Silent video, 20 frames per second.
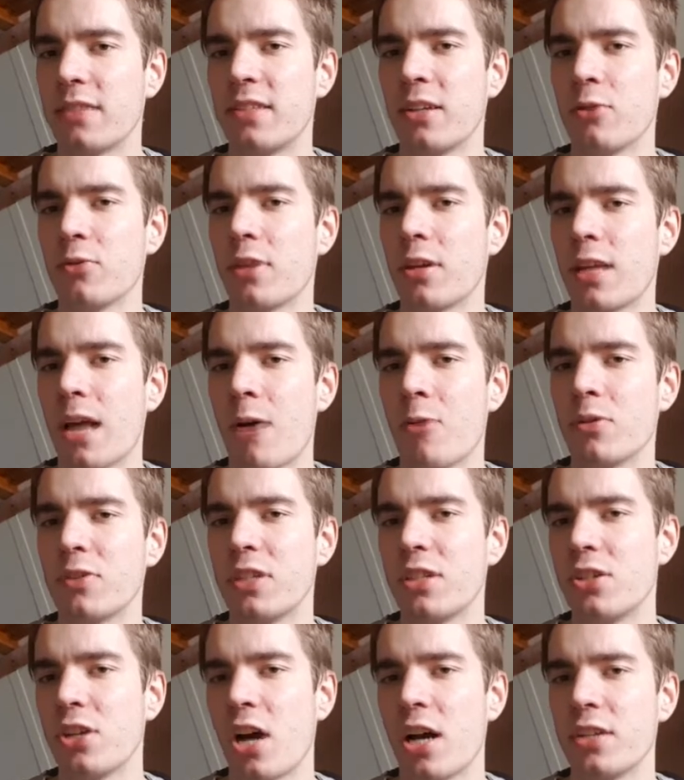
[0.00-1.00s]
still thought I was
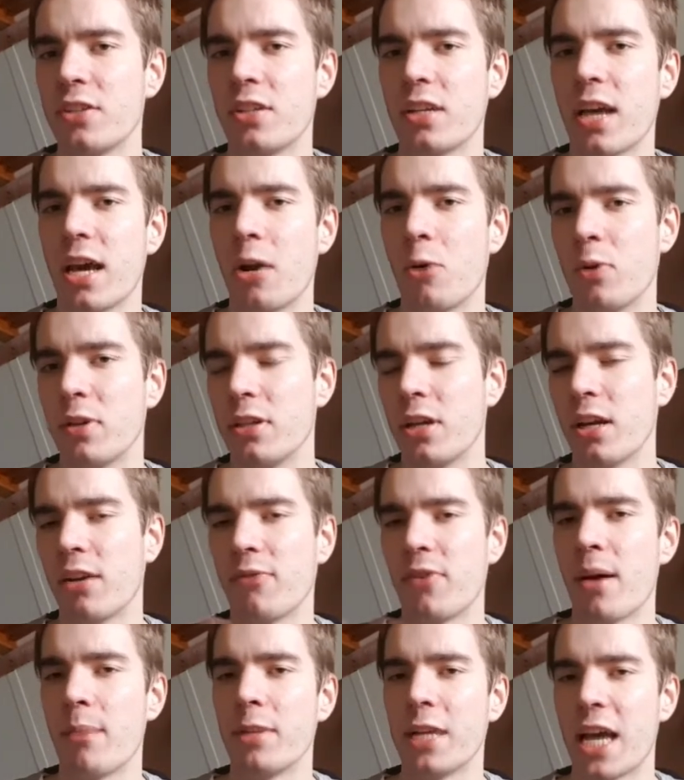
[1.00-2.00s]
in charge together with the
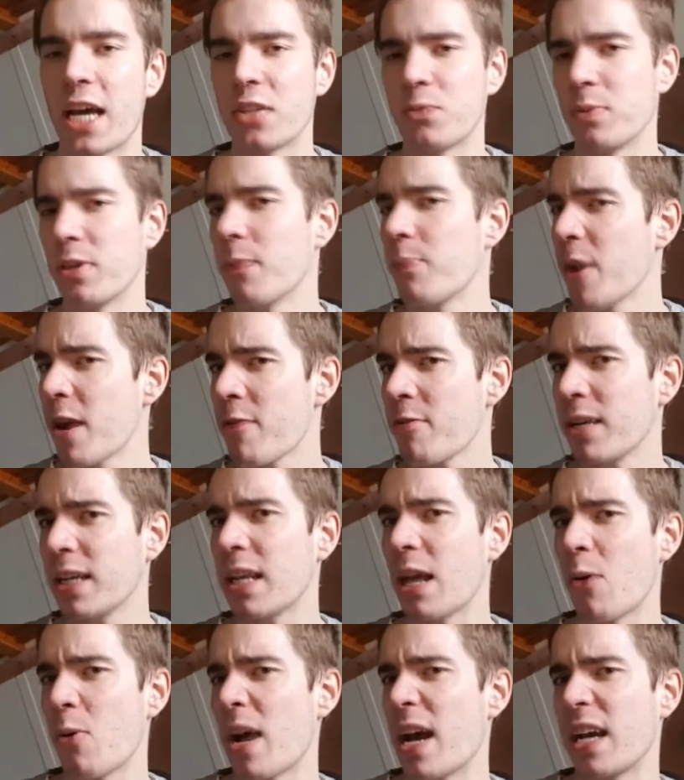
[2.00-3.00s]
other family hats, but apparently
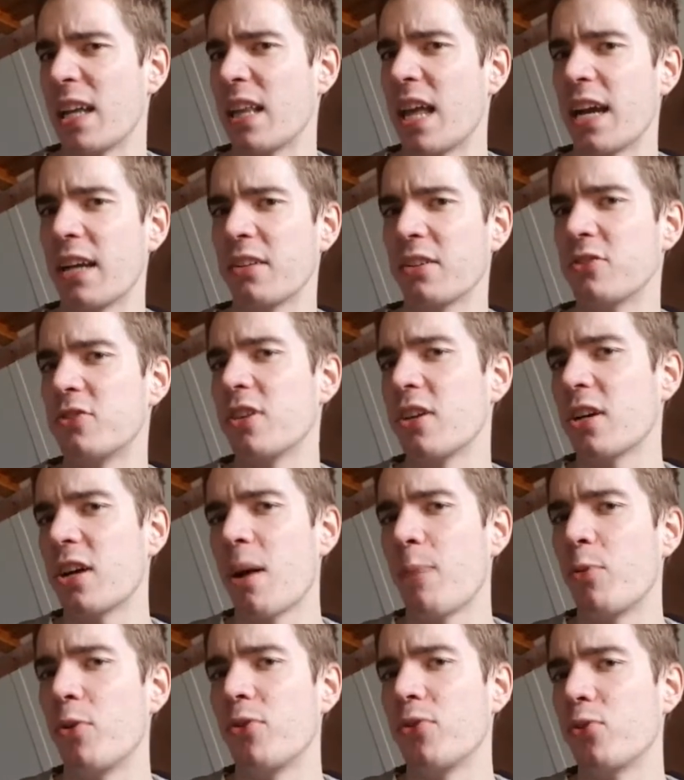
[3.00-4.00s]
there were like a
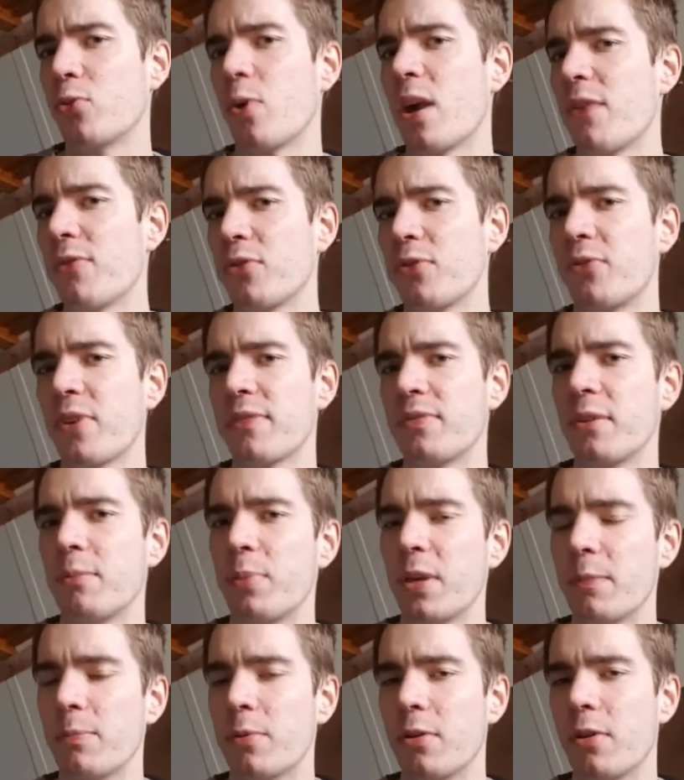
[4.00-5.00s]
couple, 12 to 15
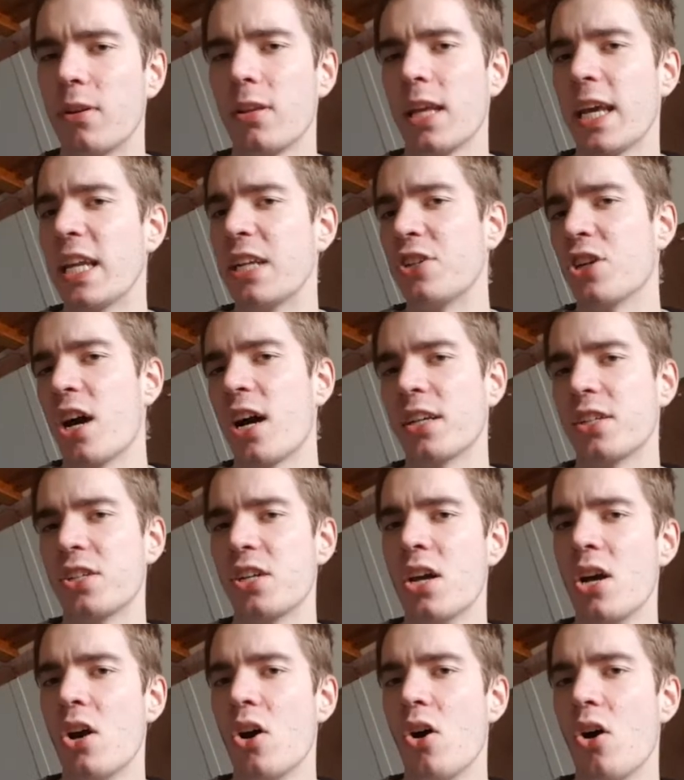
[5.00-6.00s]
people in
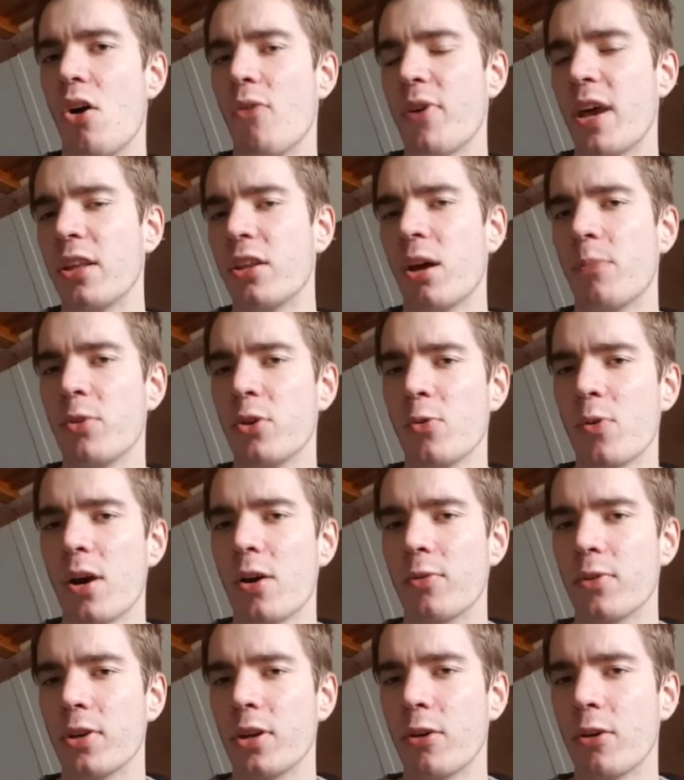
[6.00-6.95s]
charge of NWO.